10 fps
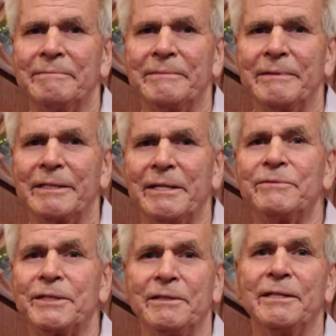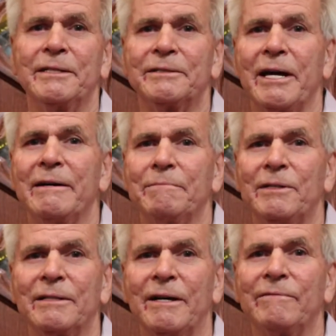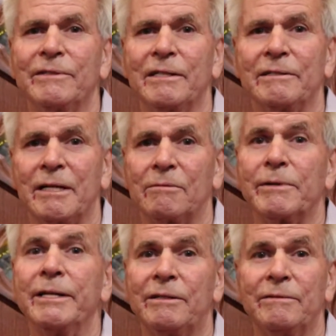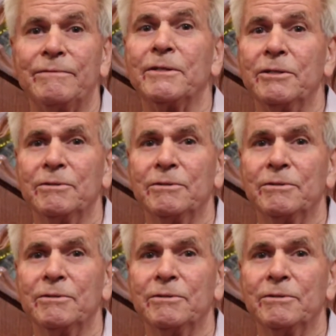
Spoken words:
gives the example of a real flute.